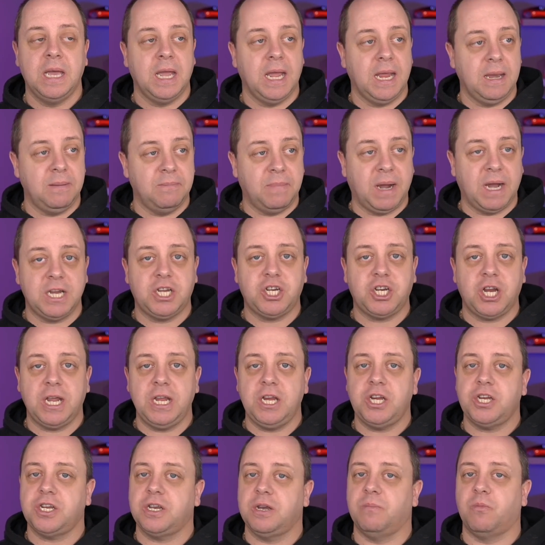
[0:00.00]
It might
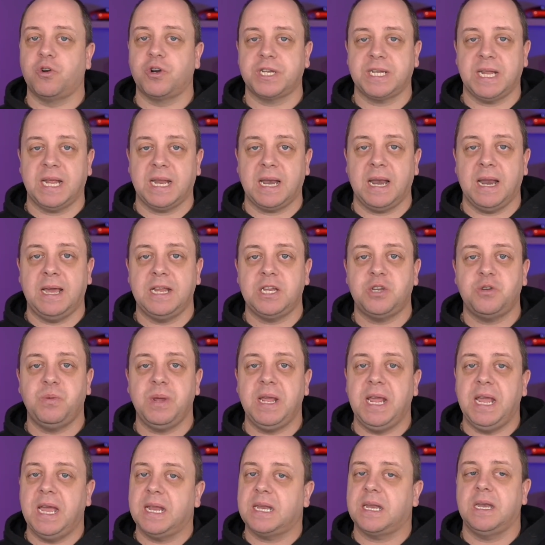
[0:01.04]
change. The more satellites we
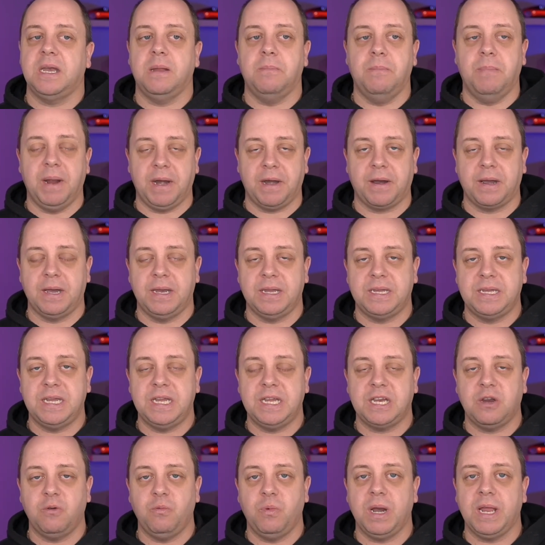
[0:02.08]
get, the better the
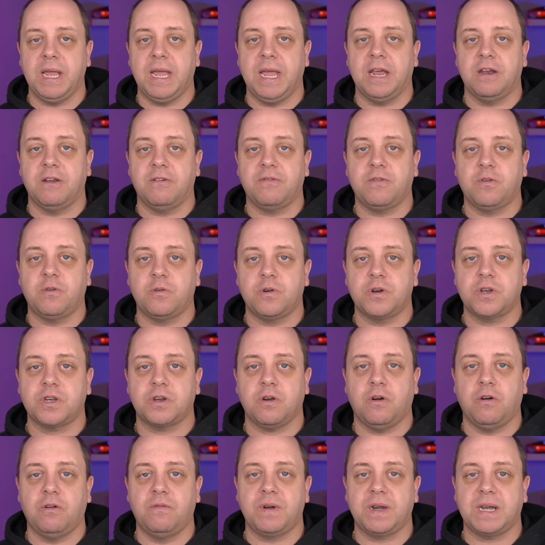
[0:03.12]
system will get, of course,
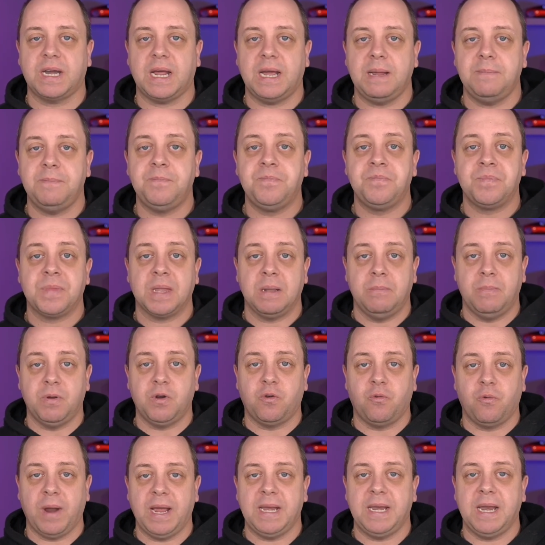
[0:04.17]
over time. But
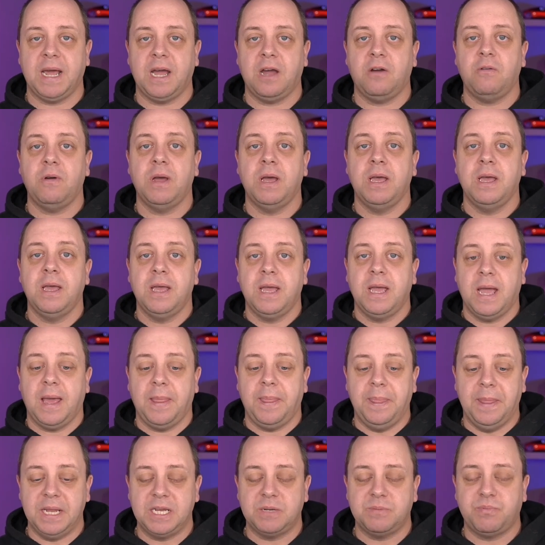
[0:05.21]
right now,
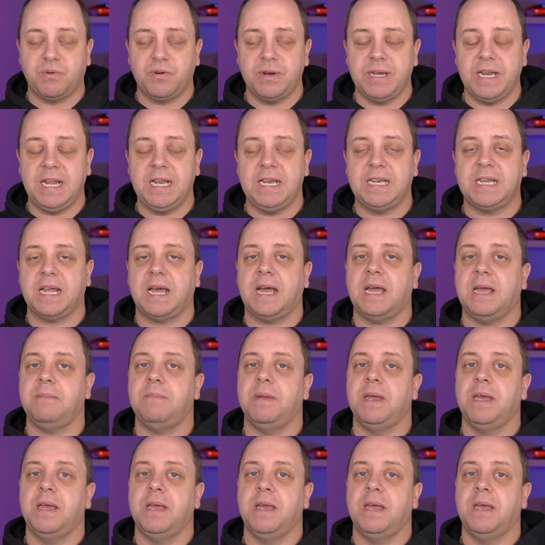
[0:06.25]
at this point in time,